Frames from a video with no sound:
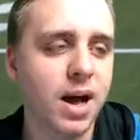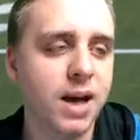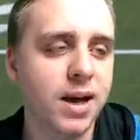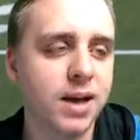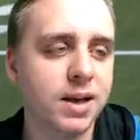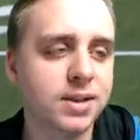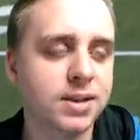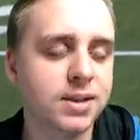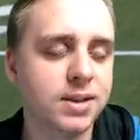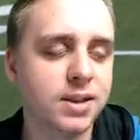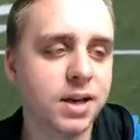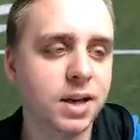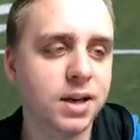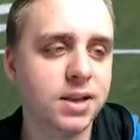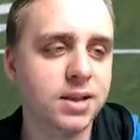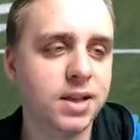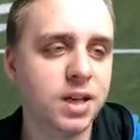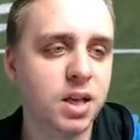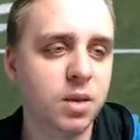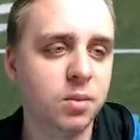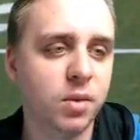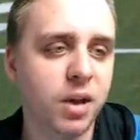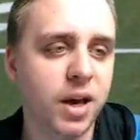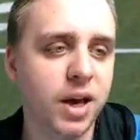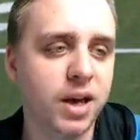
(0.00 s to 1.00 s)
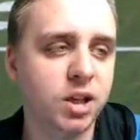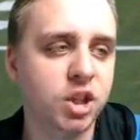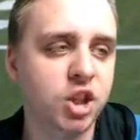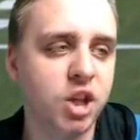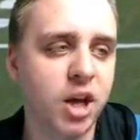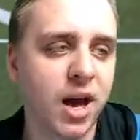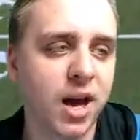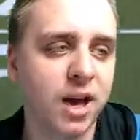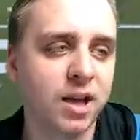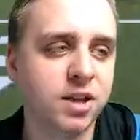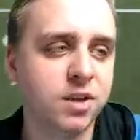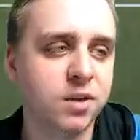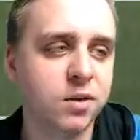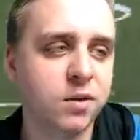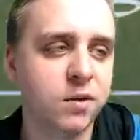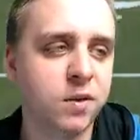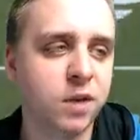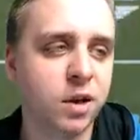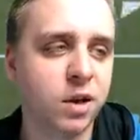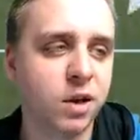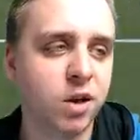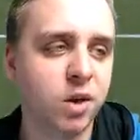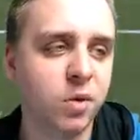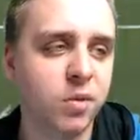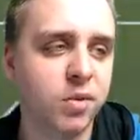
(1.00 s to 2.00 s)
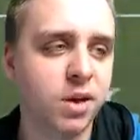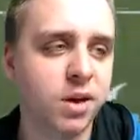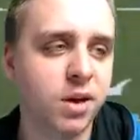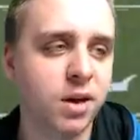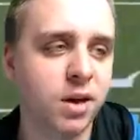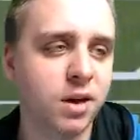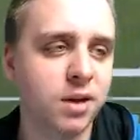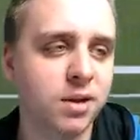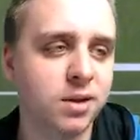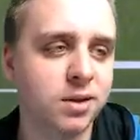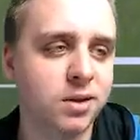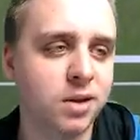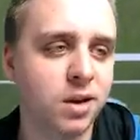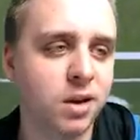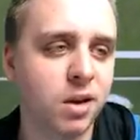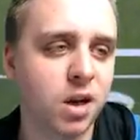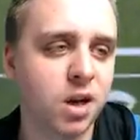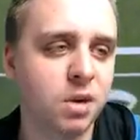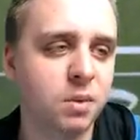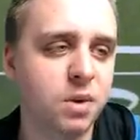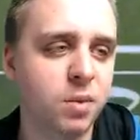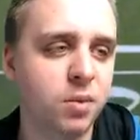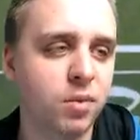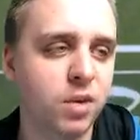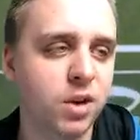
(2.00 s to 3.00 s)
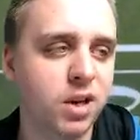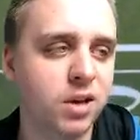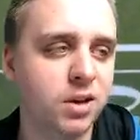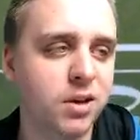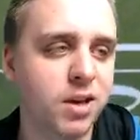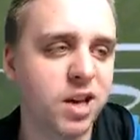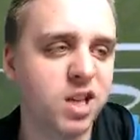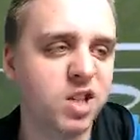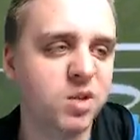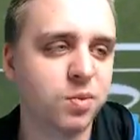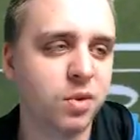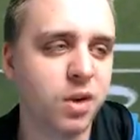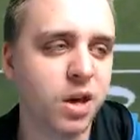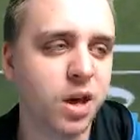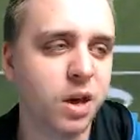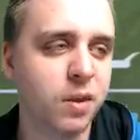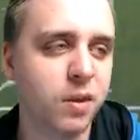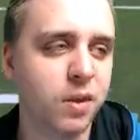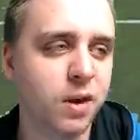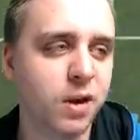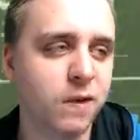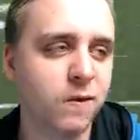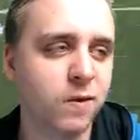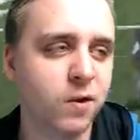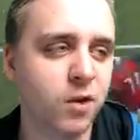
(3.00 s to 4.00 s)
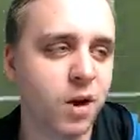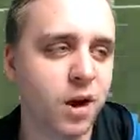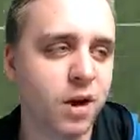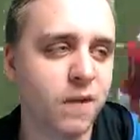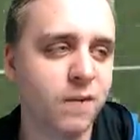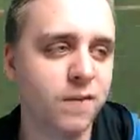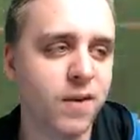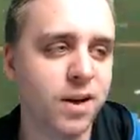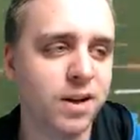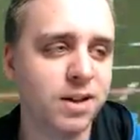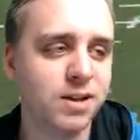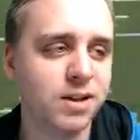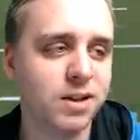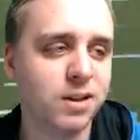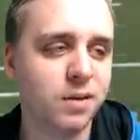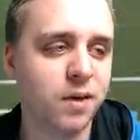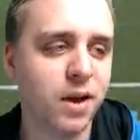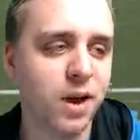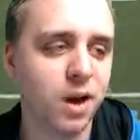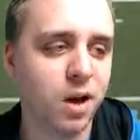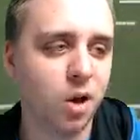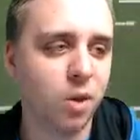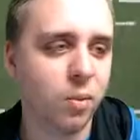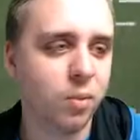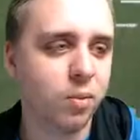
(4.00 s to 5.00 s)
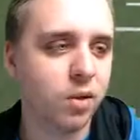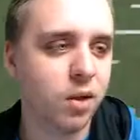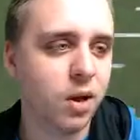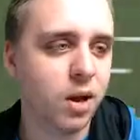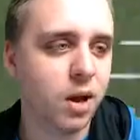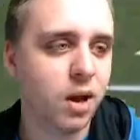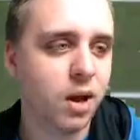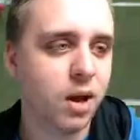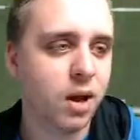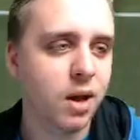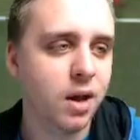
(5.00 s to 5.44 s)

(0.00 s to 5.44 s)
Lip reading: I could see a team like Jacksonville because they're going to be pretty desperate, I think, for offensive help.